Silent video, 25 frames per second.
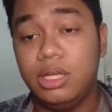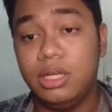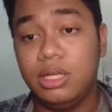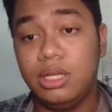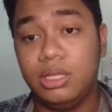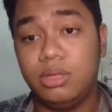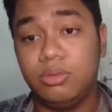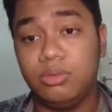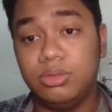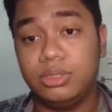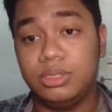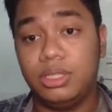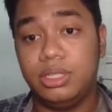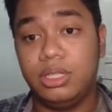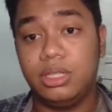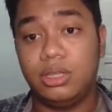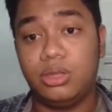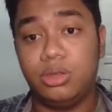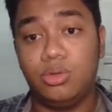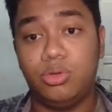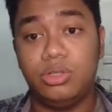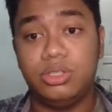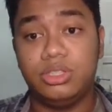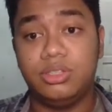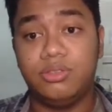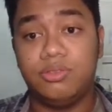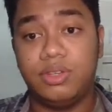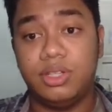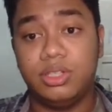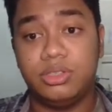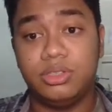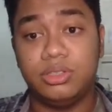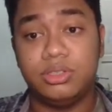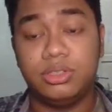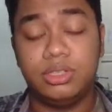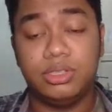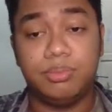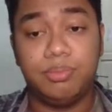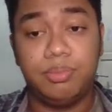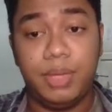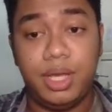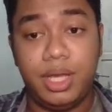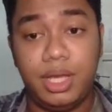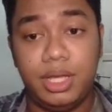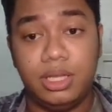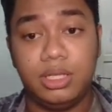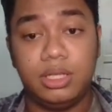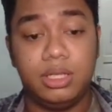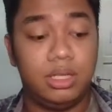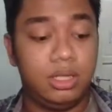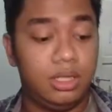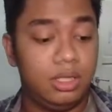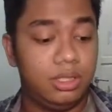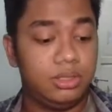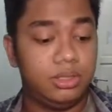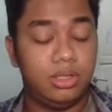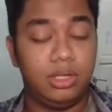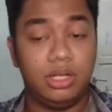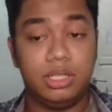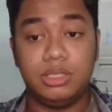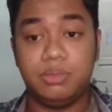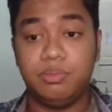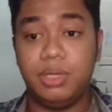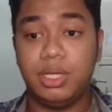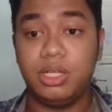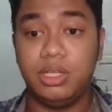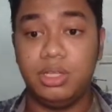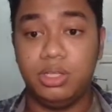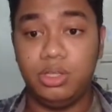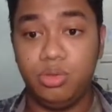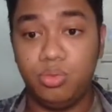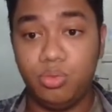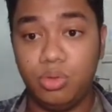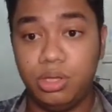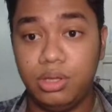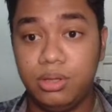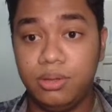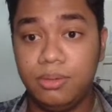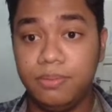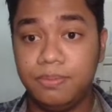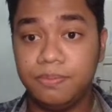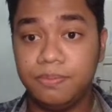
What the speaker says: it will say that no reservations is made. So let's make a new one.